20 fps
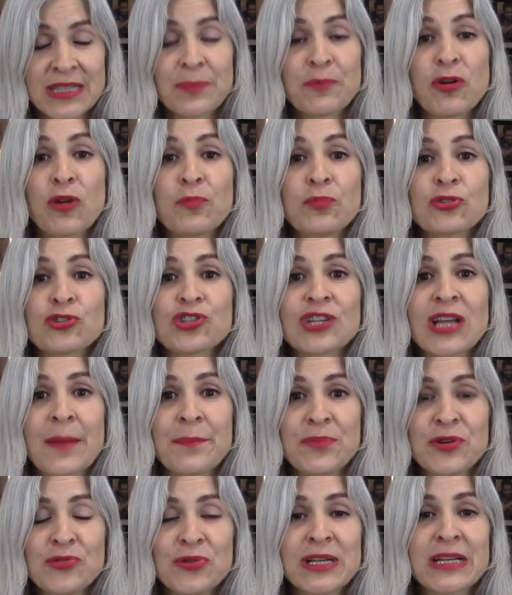the purple
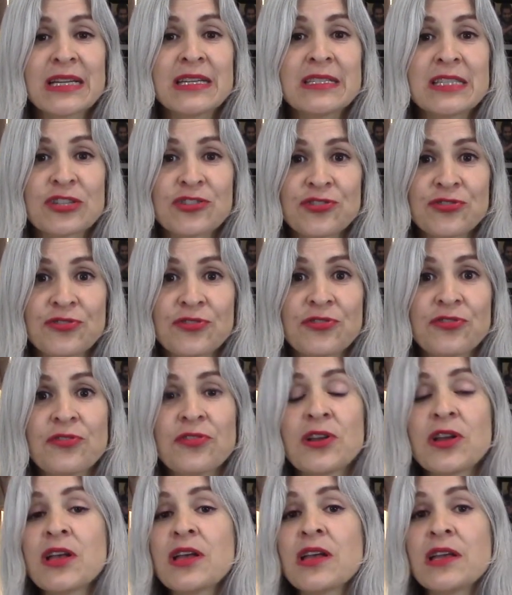shampoo and
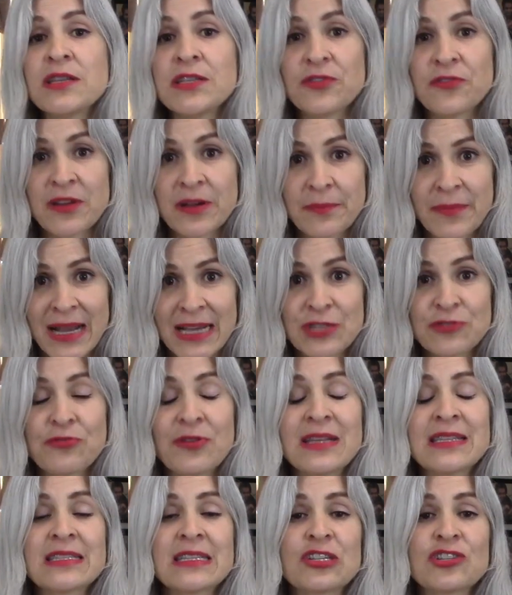conditioner during my
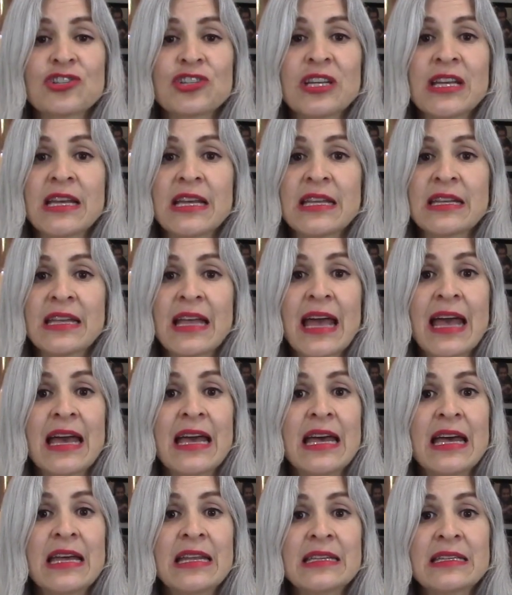transition
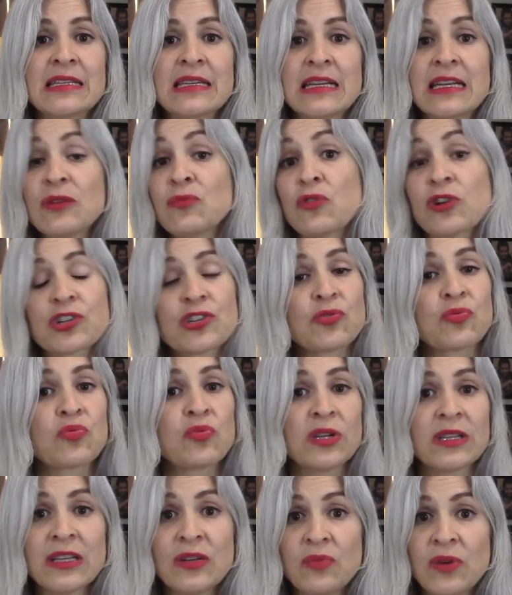and it worked
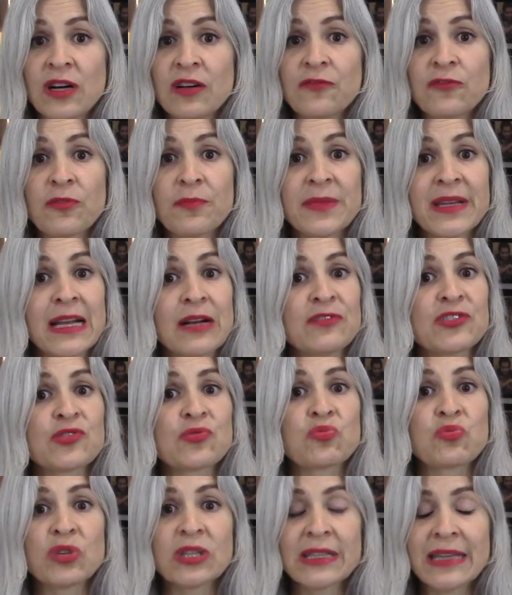really well for me. I was
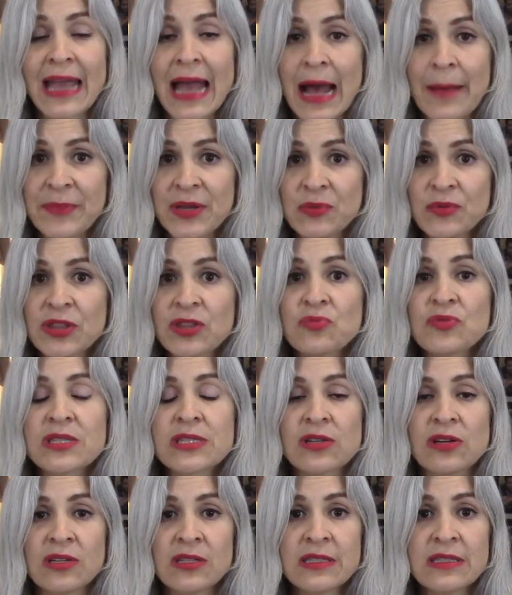really happy with the
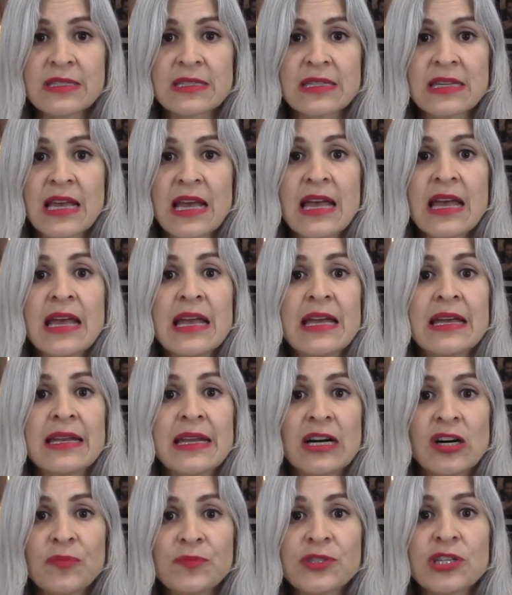results. It
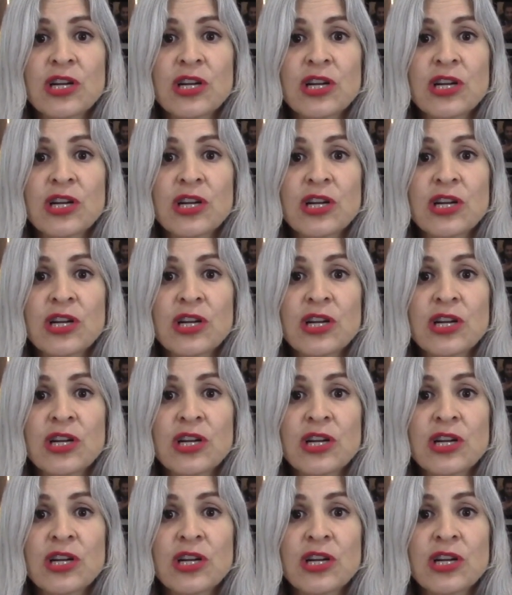helped